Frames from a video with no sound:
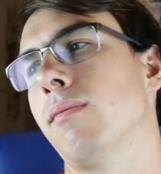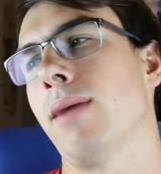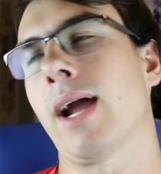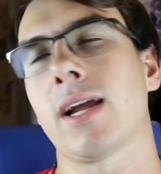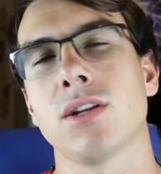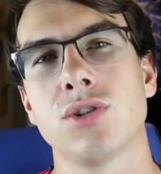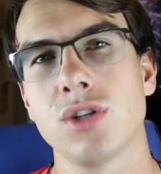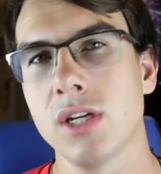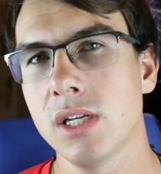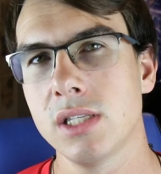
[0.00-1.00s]
mac and
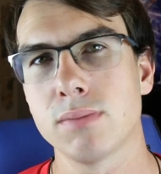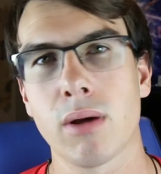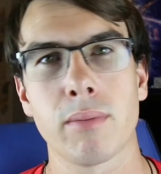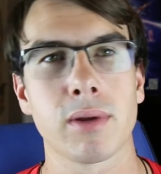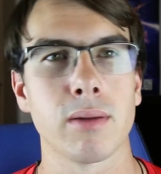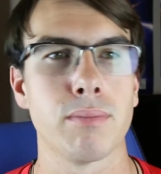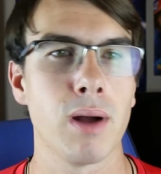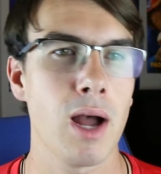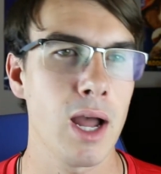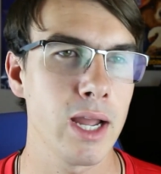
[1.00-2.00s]
cheese, pumpkin
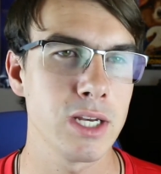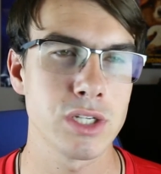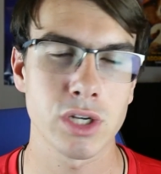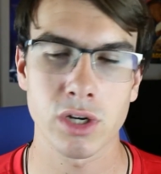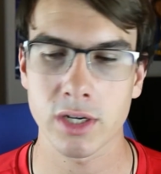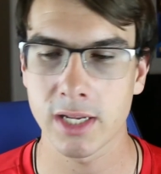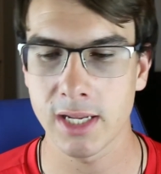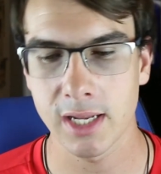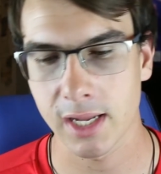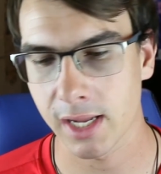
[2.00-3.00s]
pie,
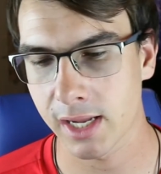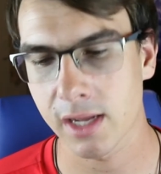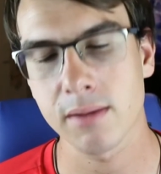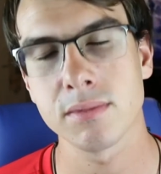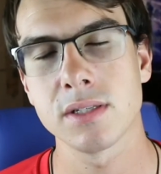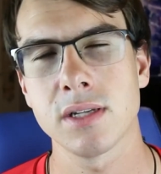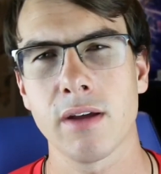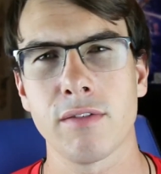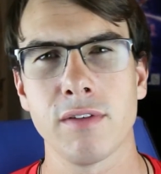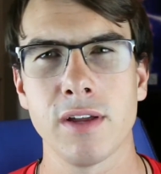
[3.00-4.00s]
turkey, ham,
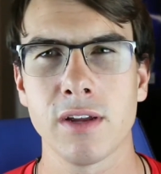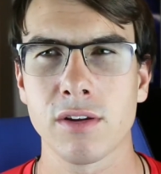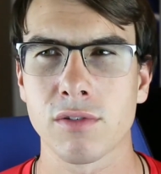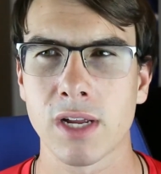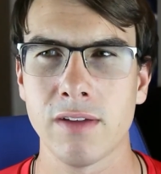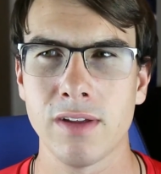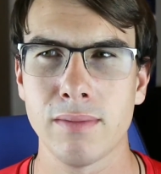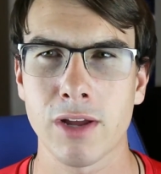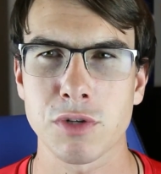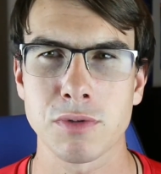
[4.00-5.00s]
stuffing,
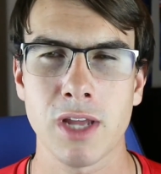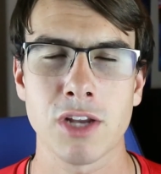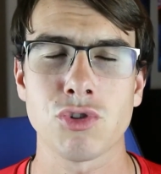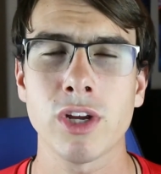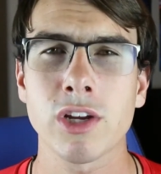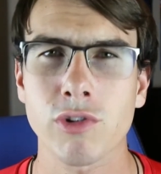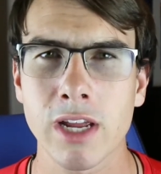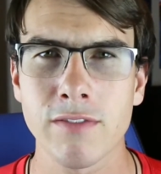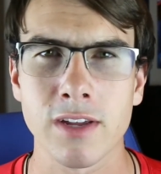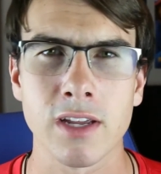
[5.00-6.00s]
gravy, mashed. Yeah, drink
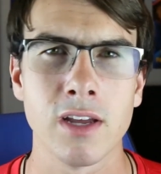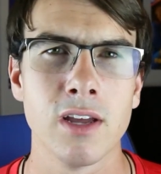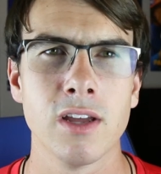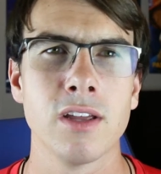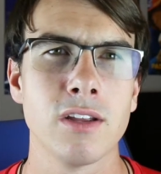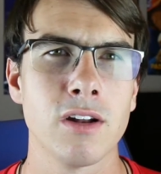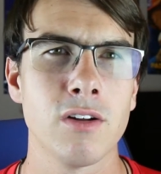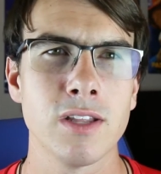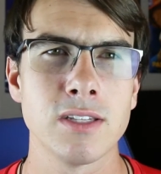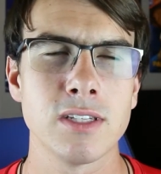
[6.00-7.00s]
gravy. You
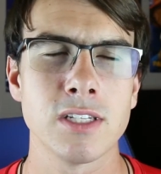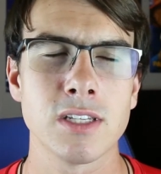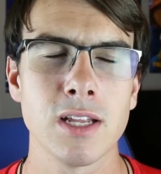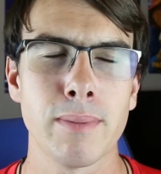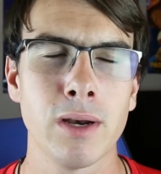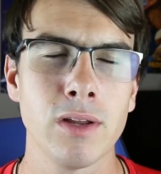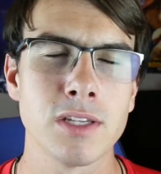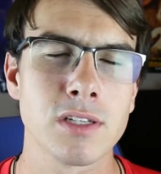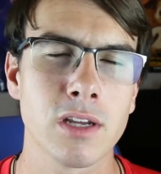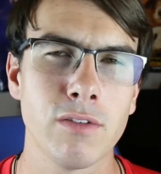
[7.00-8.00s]
know, it's it's apparently
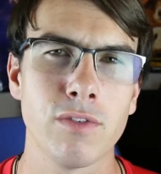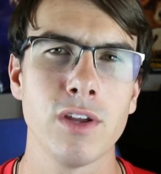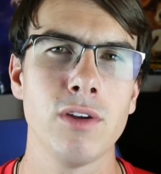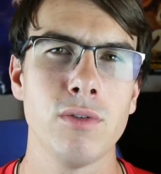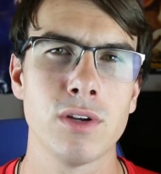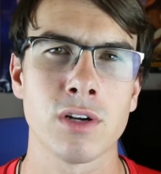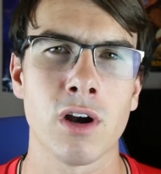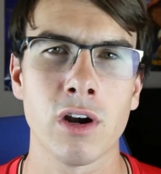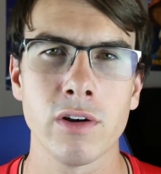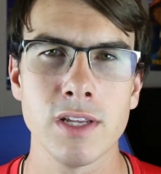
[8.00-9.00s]
it's good for you and your
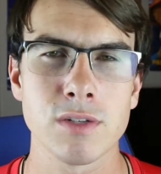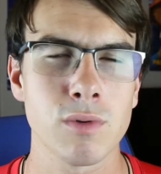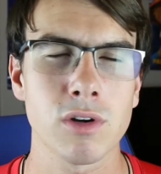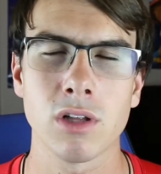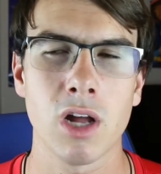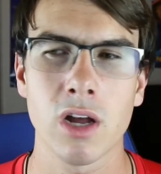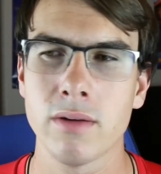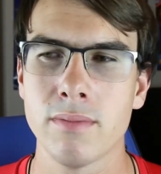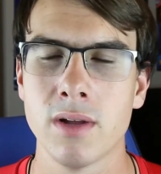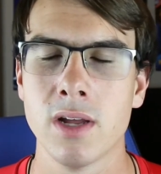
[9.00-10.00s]
arteries. It won't clog
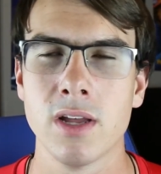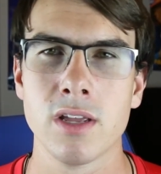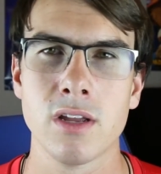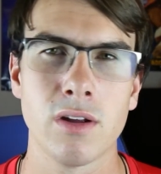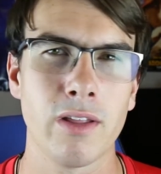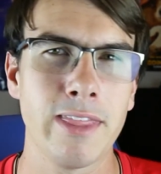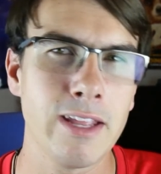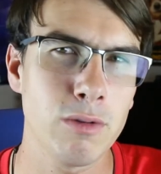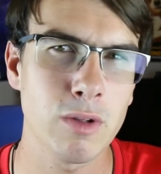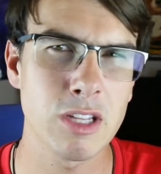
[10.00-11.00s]
them. You know, I
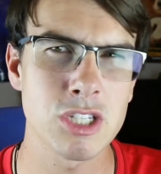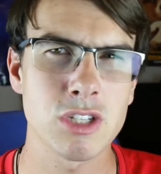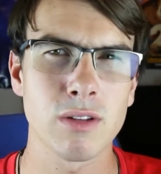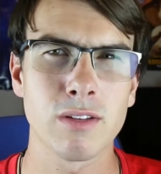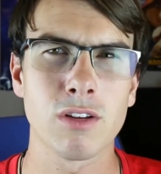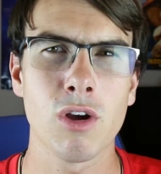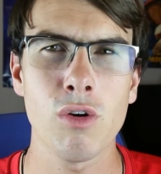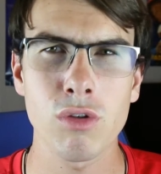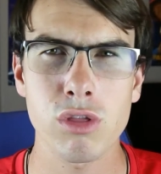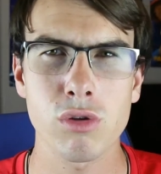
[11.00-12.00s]
think it will just
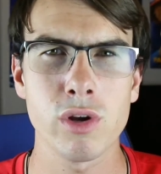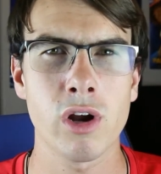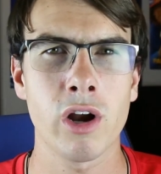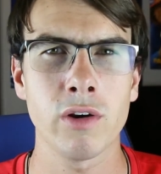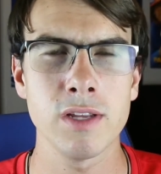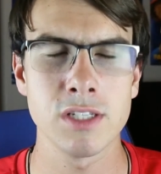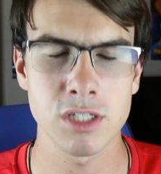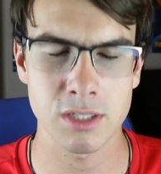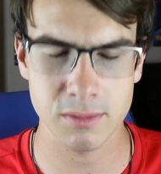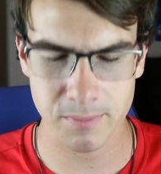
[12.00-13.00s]
go through your arteries
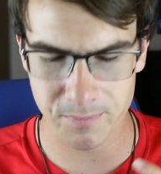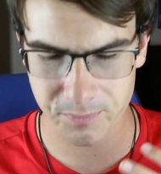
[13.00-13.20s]
and just